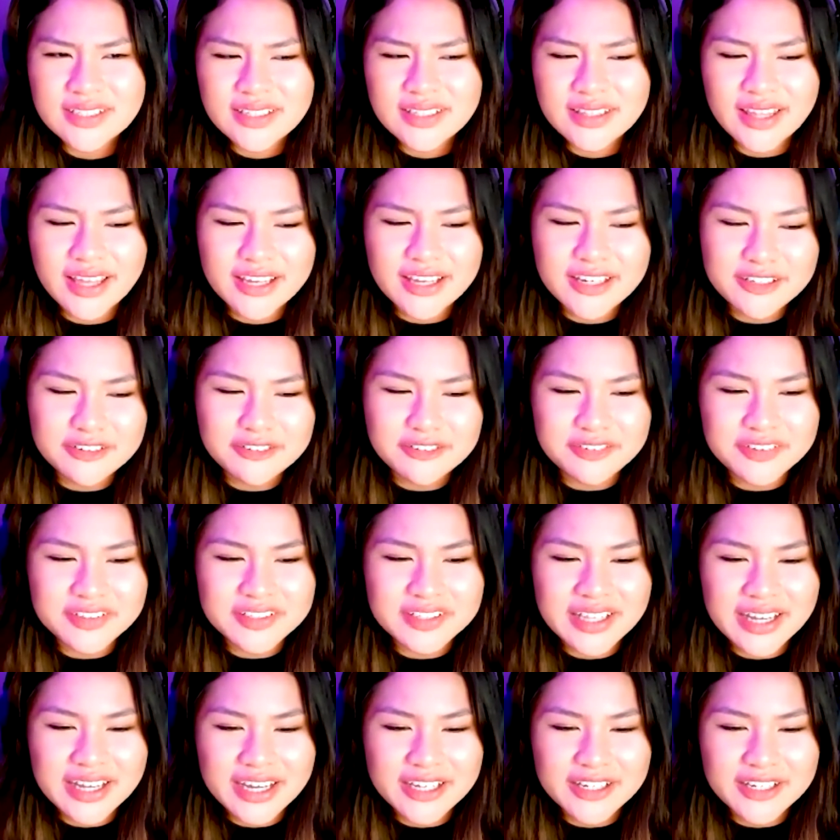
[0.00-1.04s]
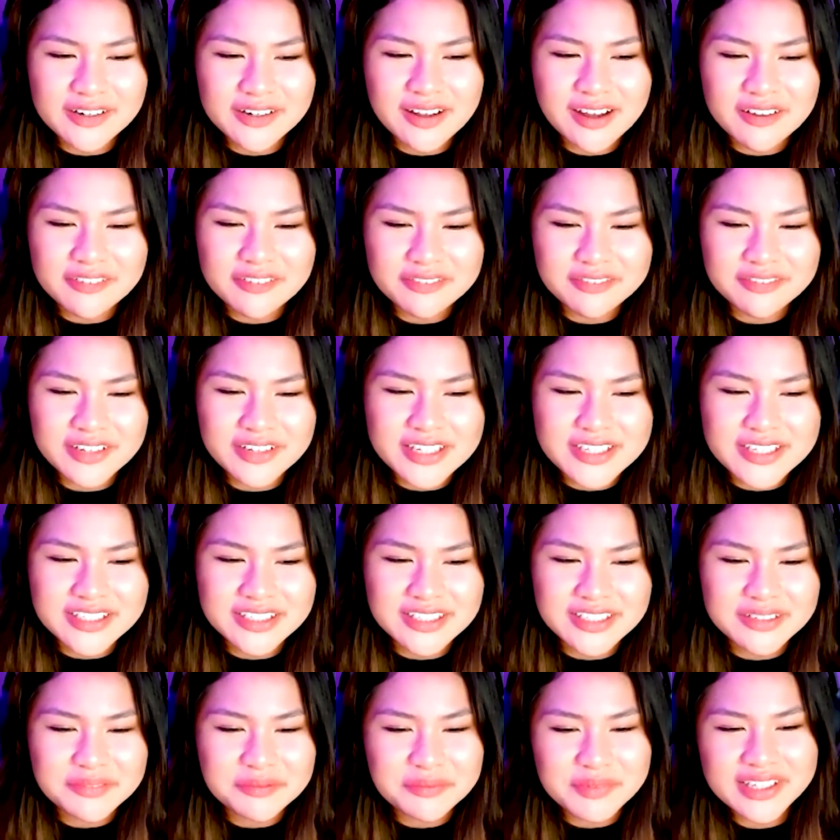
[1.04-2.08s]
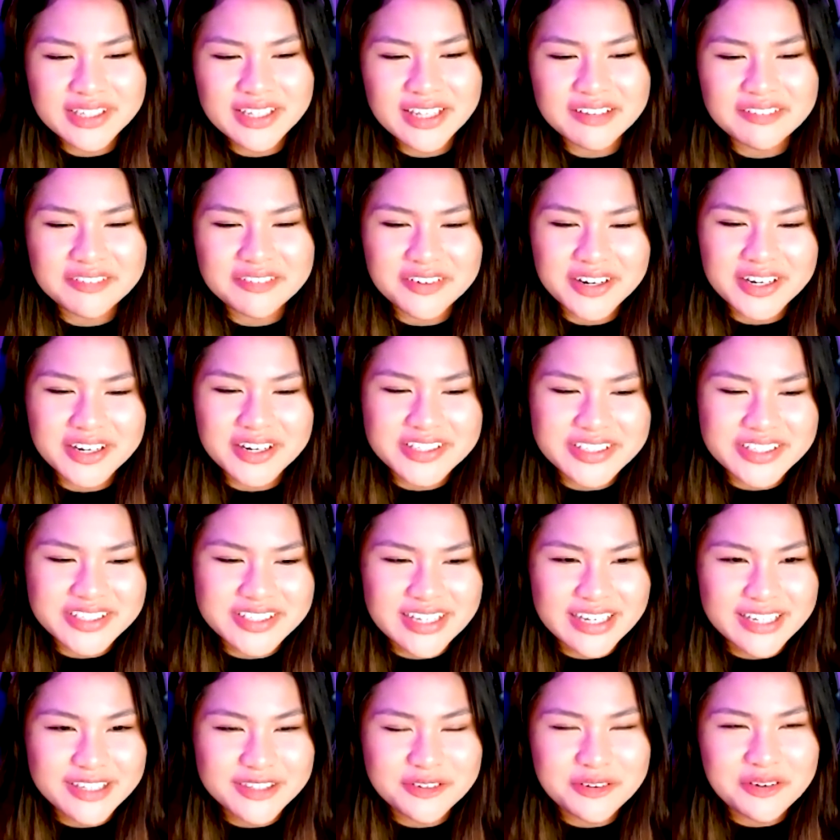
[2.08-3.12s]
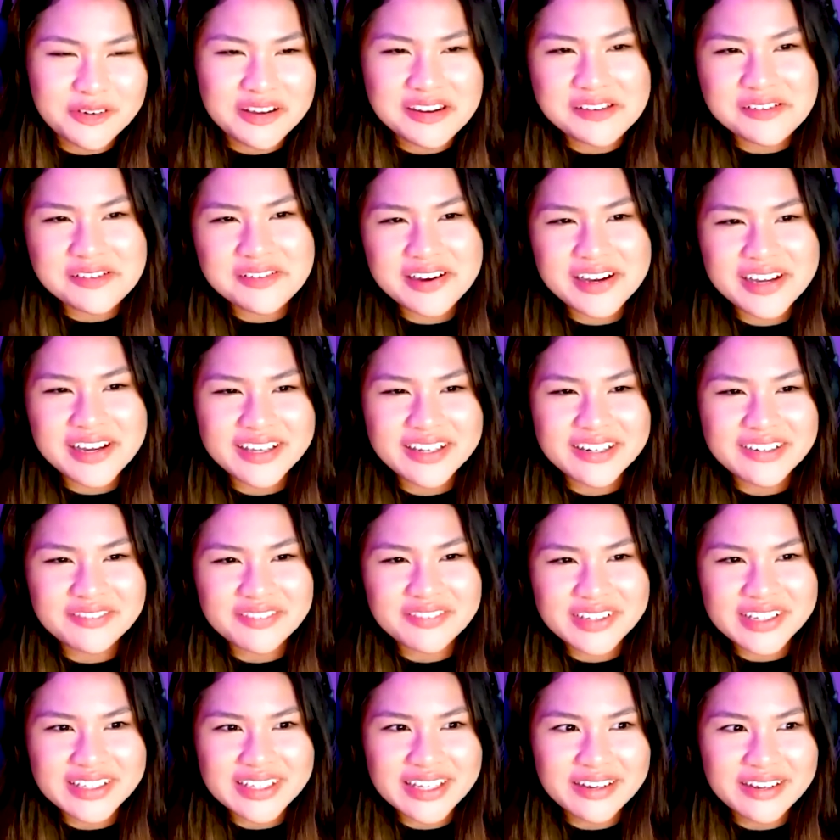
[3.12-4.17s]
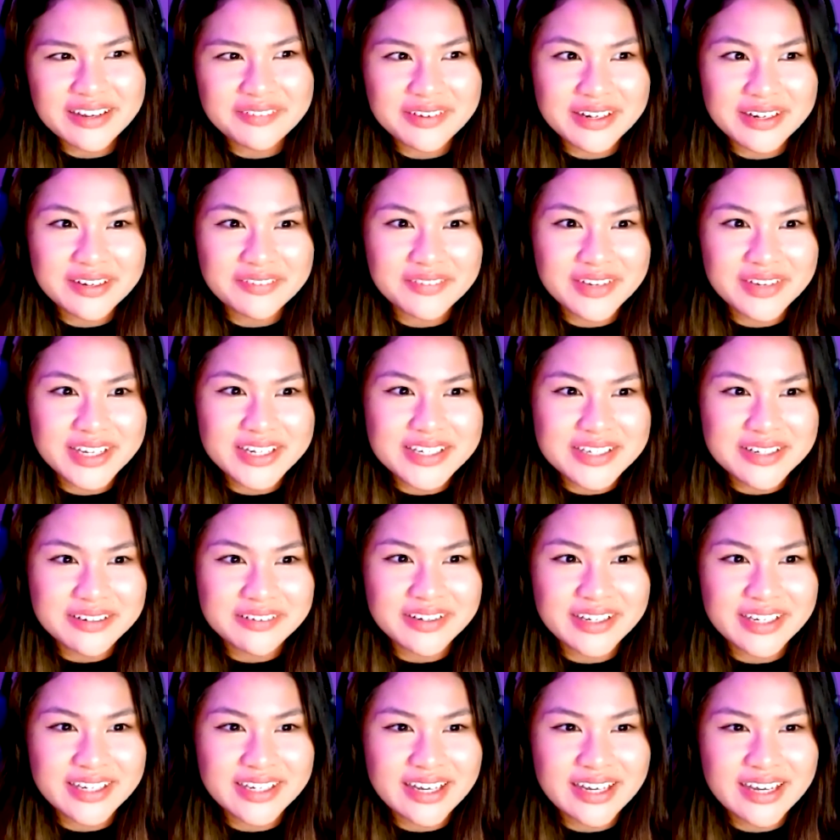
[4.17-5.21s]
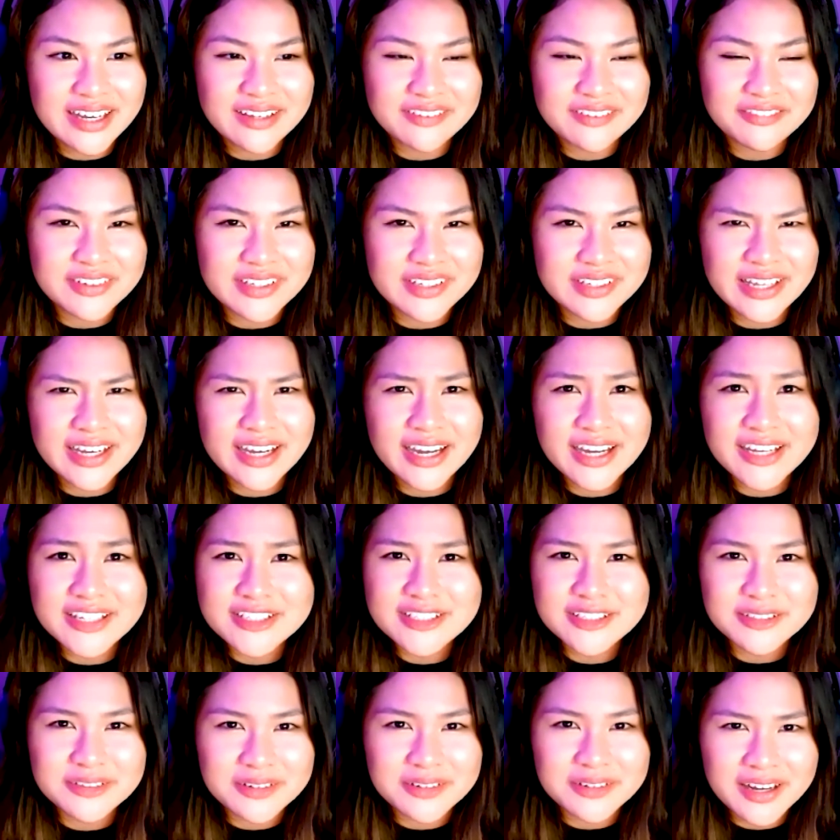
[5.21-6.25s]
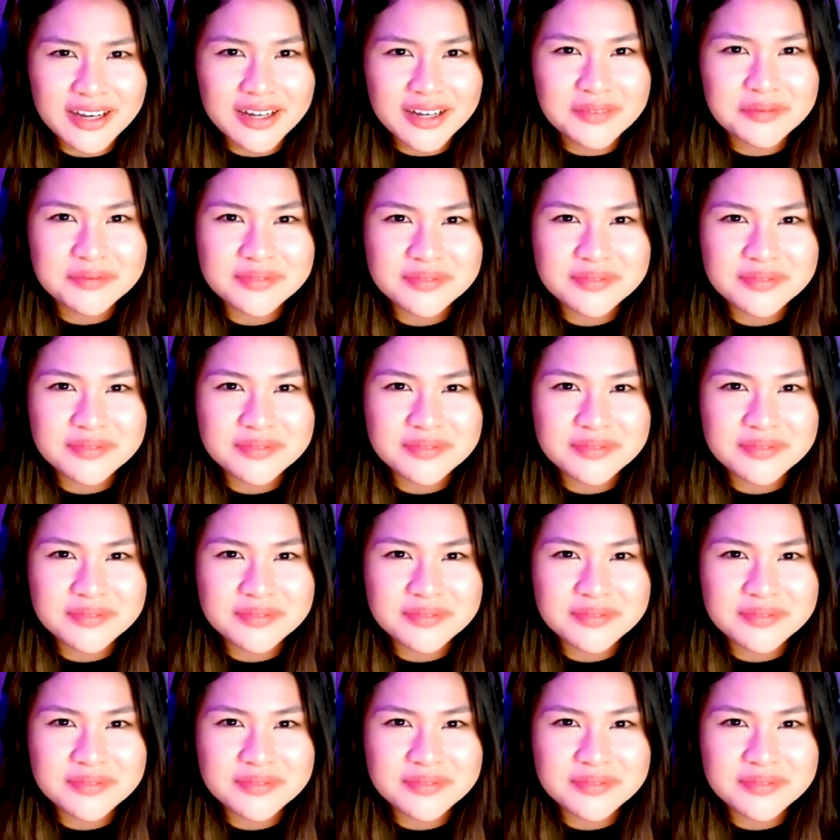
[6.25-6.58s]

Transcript: then you feel like you're not facing a midlife crisis at 21, being like, what am I doing? I feel like I screwed up.